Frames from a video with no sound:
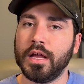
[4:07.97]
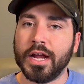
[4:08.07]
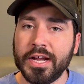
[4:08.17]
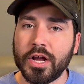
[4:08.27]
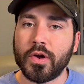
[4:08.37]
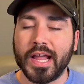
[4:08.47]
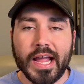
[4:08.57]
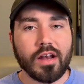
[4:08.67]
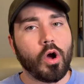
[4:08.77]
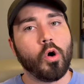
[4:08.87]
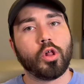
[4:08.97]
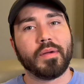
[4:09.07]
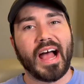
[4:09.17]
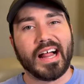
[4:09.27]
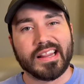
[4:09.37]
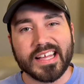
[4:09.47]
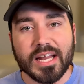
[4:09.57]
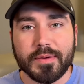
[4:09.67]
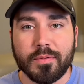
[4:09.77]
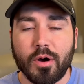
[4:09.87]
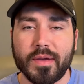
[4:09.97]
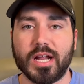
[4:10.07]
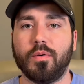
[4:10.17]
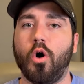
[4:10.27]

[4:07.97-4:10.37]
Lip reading: here you go again. Oklahoma got a little bit of momentum.